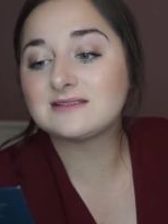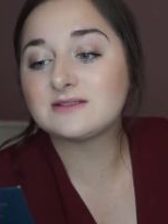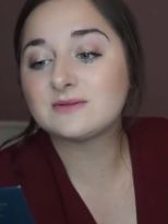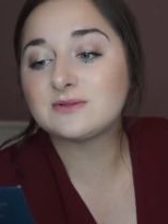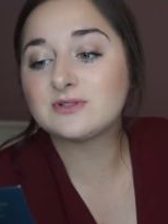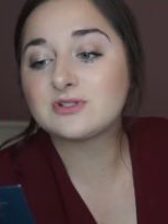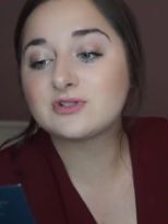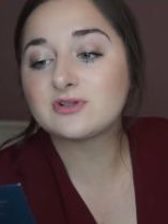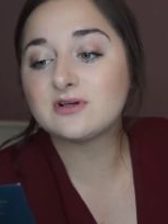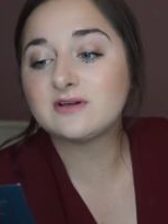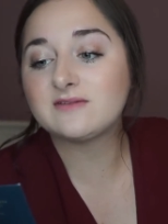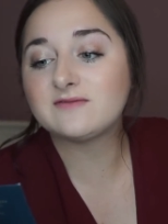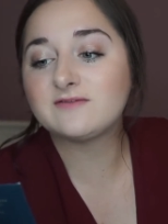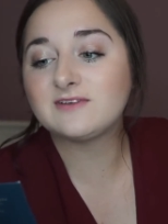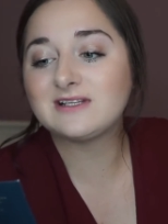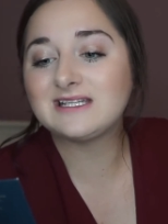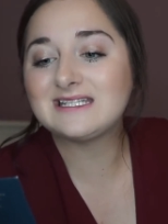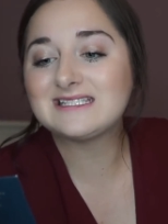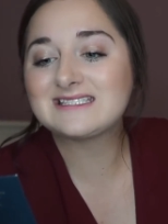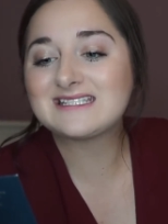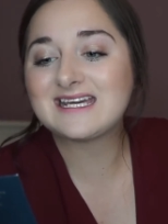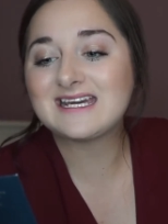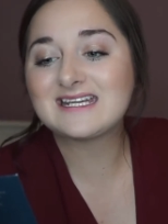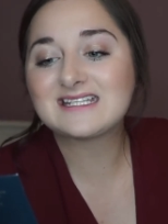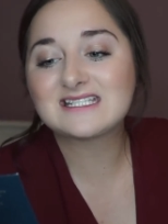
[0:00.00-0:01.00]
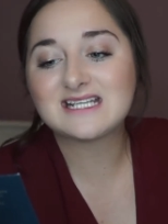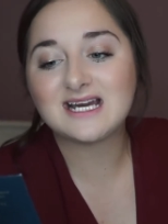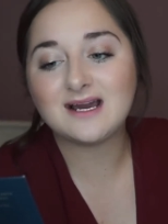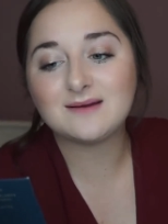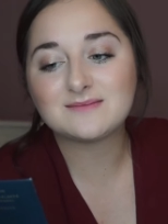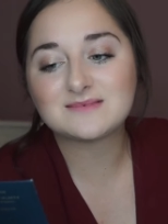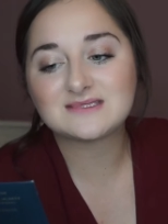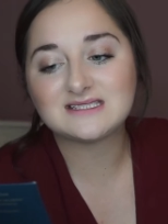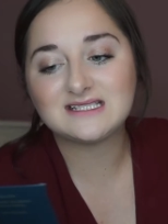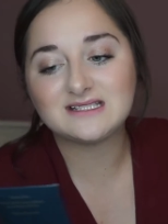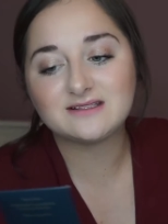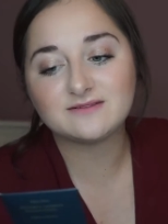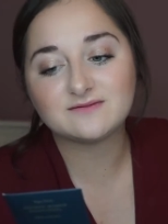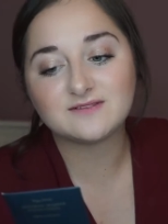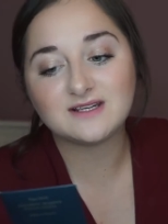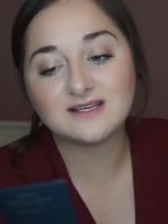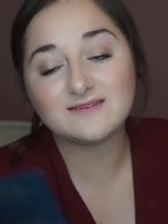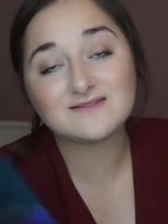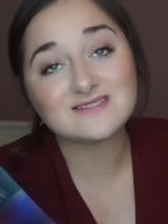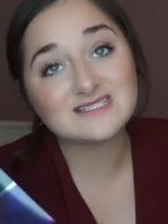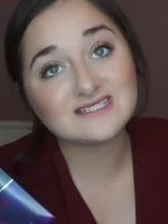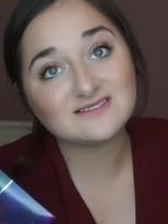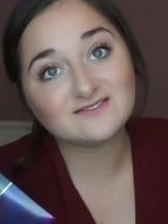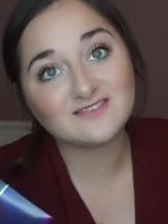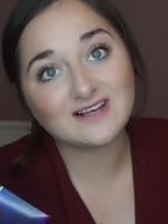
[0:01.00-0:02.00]
To enjoy fully, take time to let the
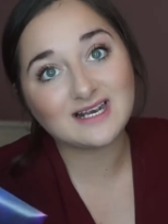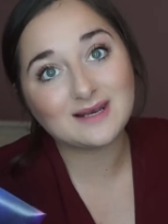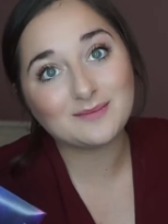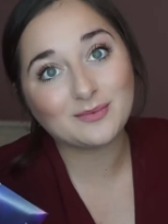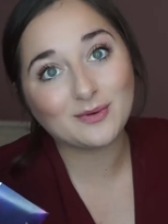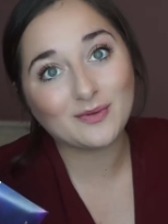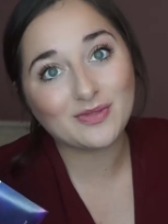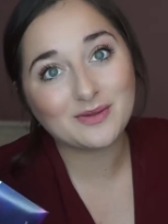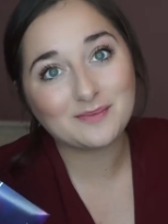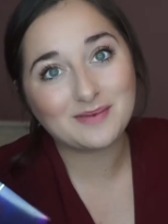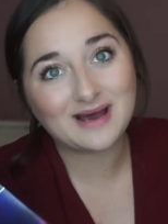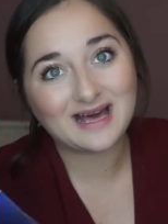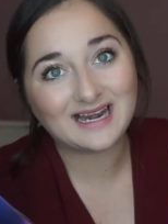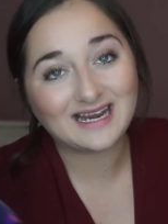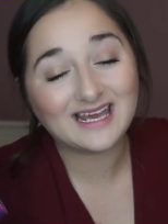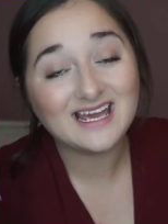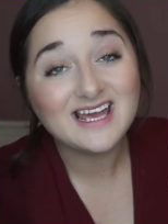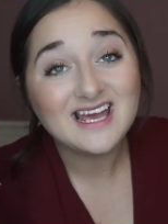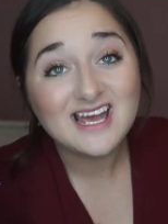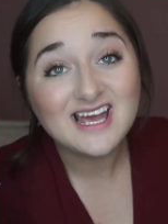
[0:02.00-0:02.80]
flavours develop on the palate.